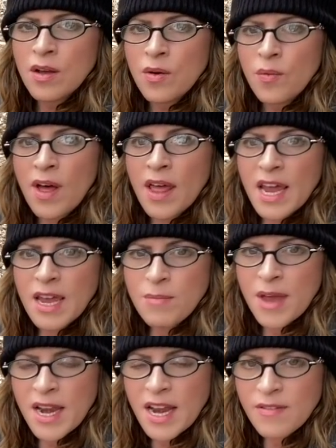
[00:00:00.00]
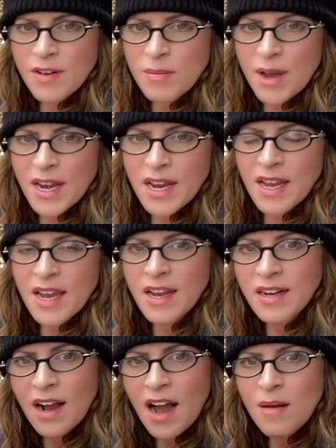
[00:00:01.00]
Well, amen, everybody,
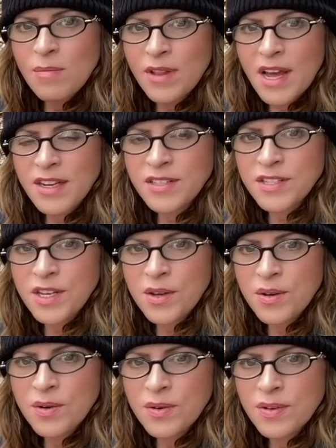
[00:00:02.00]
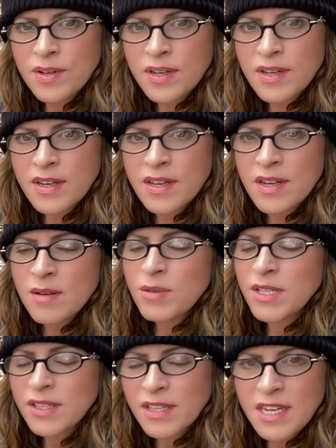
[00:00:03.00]
and God bless you.
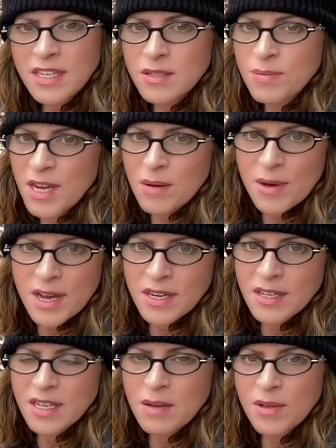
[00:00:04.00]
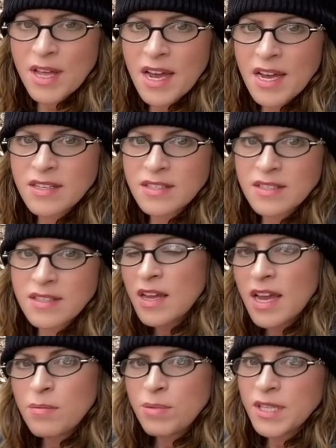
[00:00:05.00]
Please be abundantly blessed.
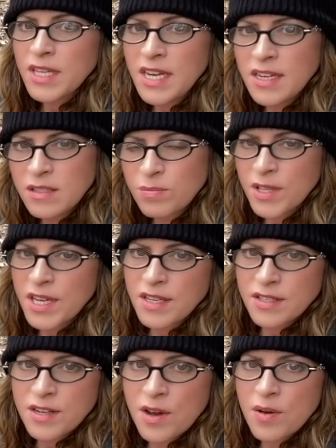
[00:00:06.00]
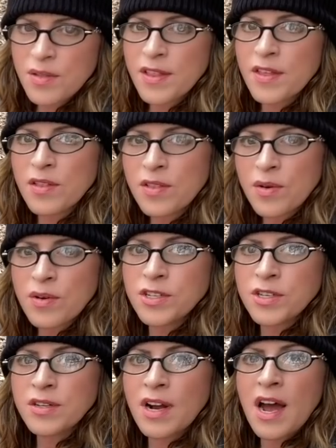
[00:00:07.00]
And please, please know that the Lord
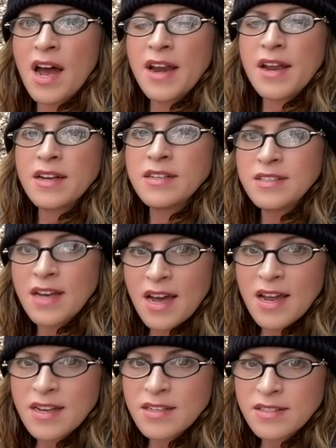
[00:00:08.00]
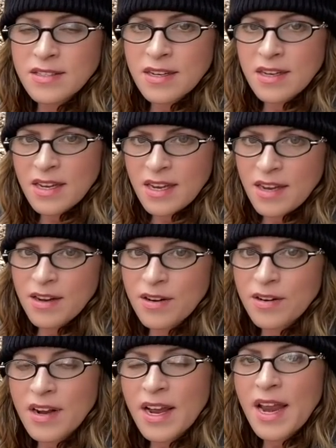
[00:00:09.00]
your God does
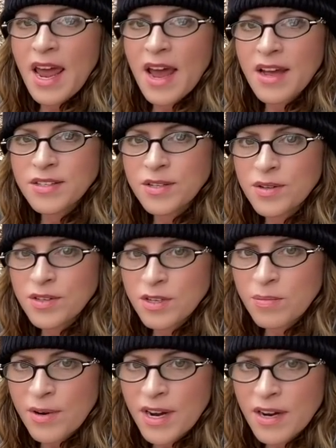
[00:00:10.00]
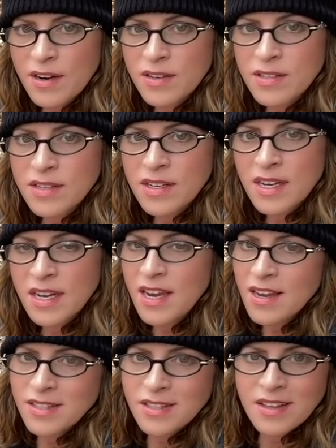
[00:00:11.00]
hear and has heard your prayers.
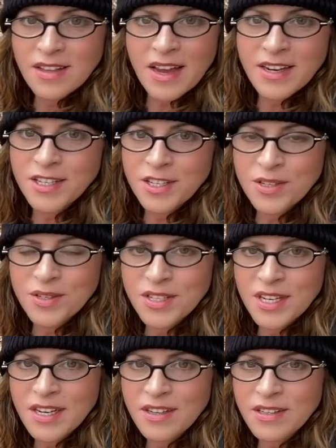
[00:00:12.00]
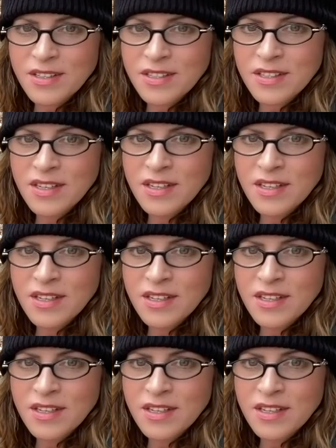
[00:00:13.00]
He has collected your tears.